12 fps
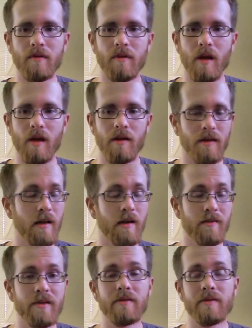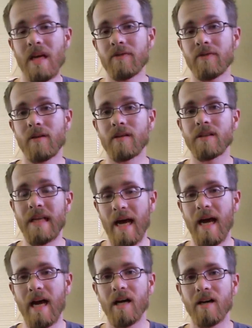Uh, interviews definitely
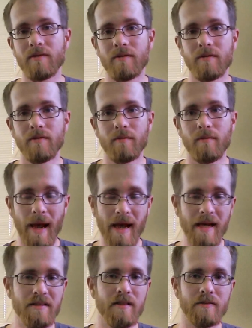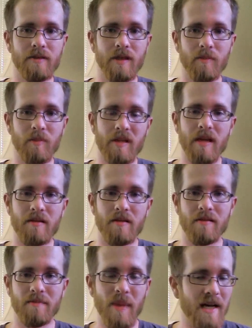have massive
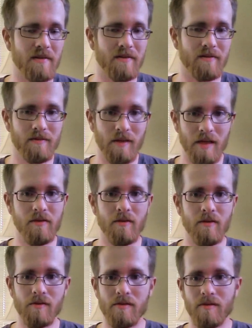limitations, massive issues.